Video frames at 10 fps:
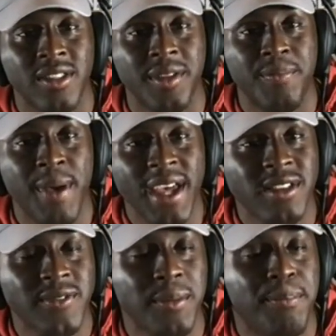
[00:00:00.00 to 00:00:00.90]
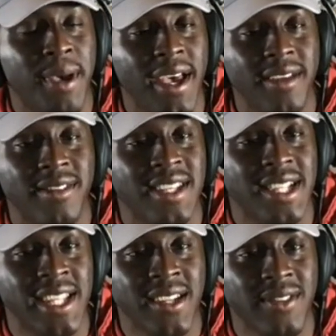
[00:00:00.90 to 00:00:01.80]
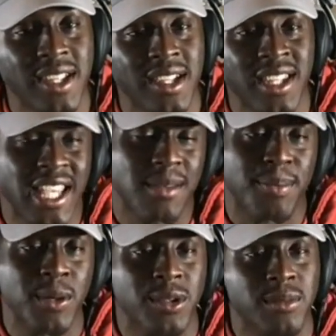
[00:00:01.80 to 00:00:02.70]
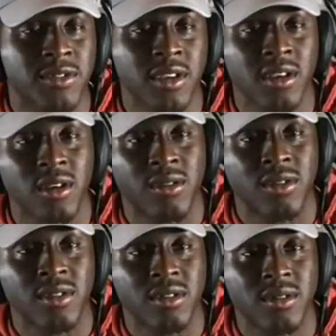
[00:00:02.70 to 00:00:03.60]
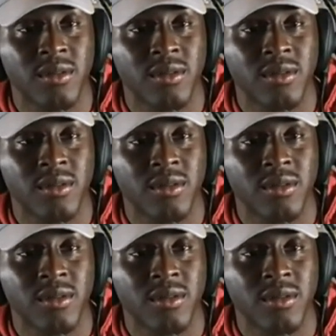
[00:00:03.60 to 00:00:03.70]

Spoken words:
The best of the best, the elite of the elite, they compete with themselves.